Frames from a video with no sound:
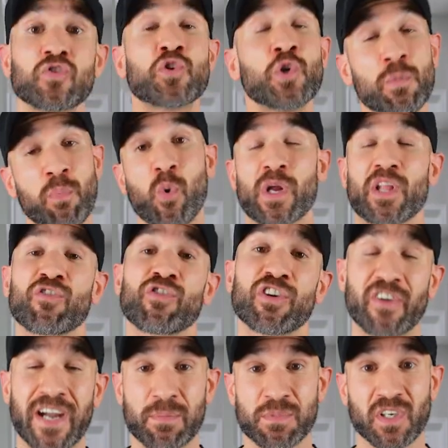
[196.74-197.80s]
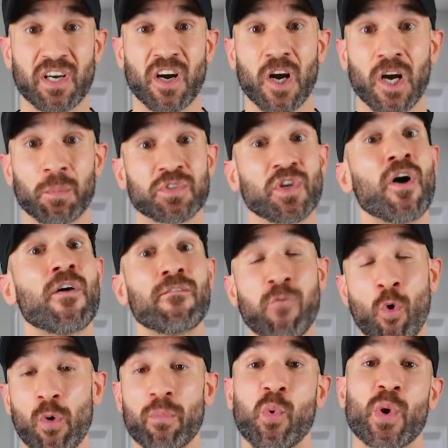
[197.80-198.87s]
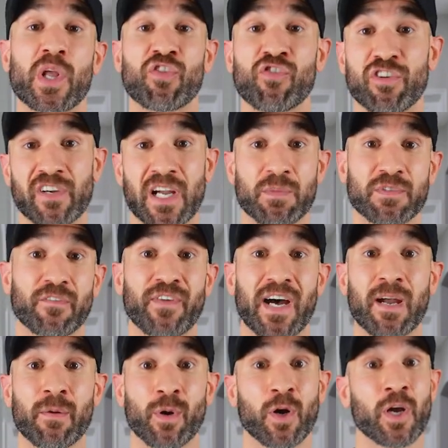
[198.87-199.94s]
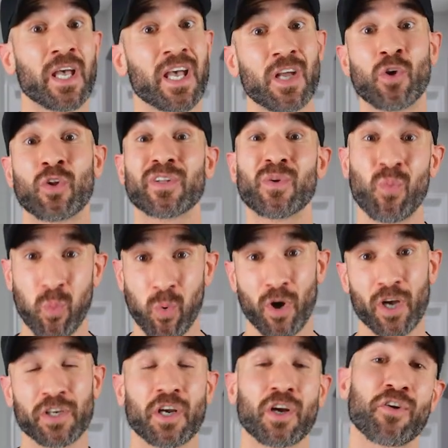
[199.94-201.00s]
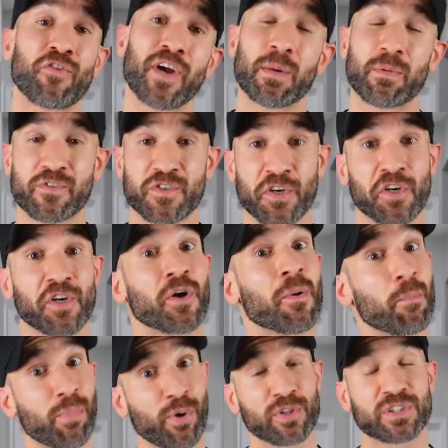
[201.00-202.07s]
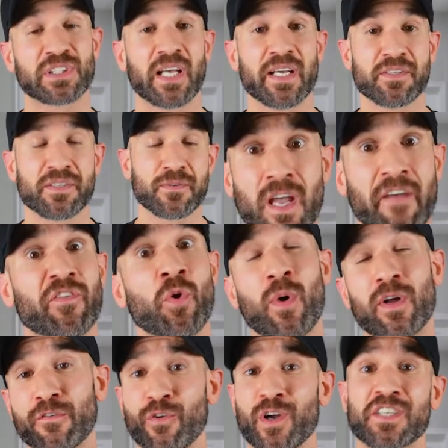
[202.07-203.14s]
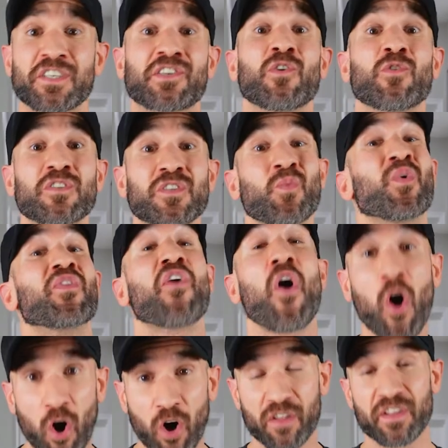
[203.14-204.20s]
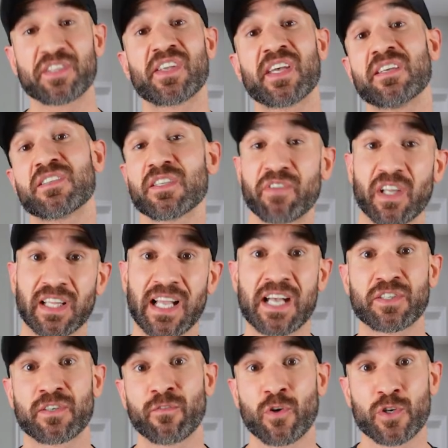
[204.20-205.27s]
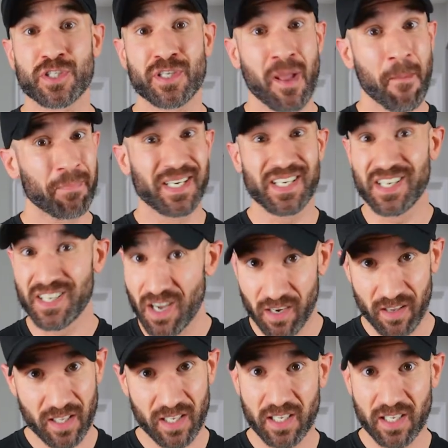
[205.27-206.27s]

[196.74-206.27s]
2.3 grams of carbs, 4.3 grams of fiber, and only 1 gram of sugar per slice. If you want a French toast with all the taste of the classic version, but none of the